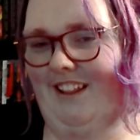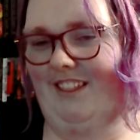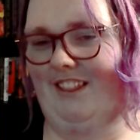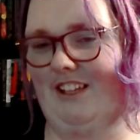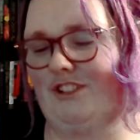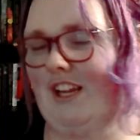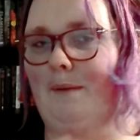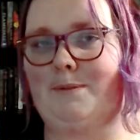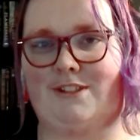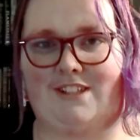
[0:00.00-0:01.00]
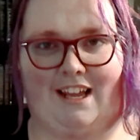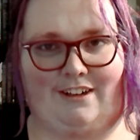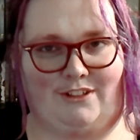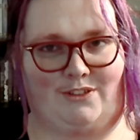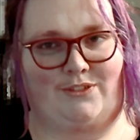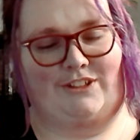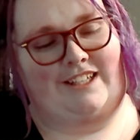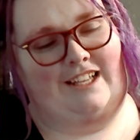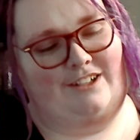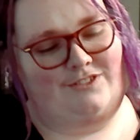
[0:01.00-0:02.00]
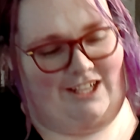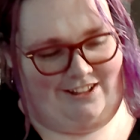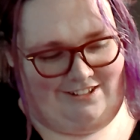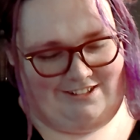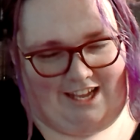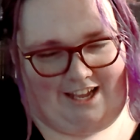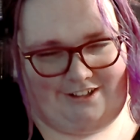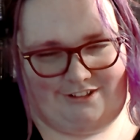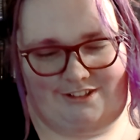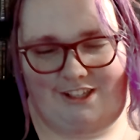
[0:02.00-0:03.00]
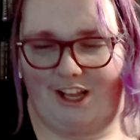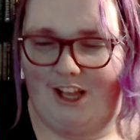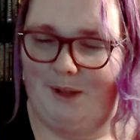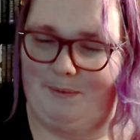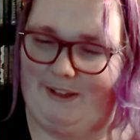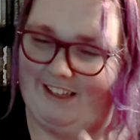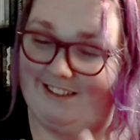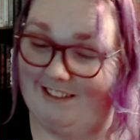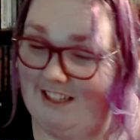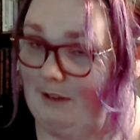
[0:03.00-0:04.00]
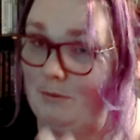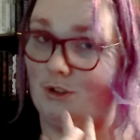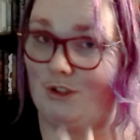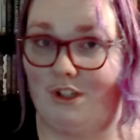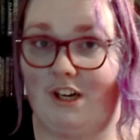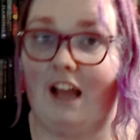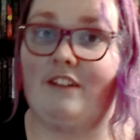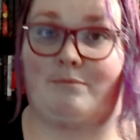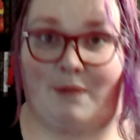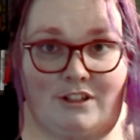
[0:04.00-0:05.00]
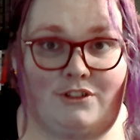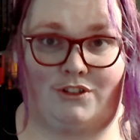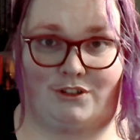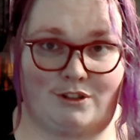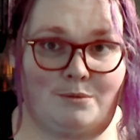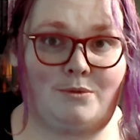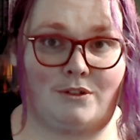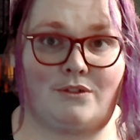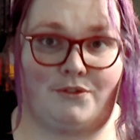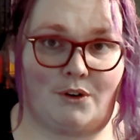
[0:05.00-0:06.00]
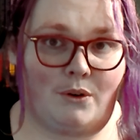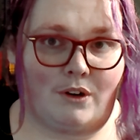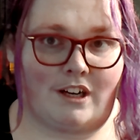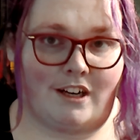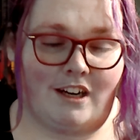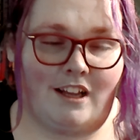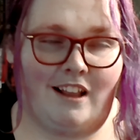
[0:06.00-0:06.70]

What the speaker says: the chapter titles for King of Death and Daggers, because as I'm sure I've mentioned before,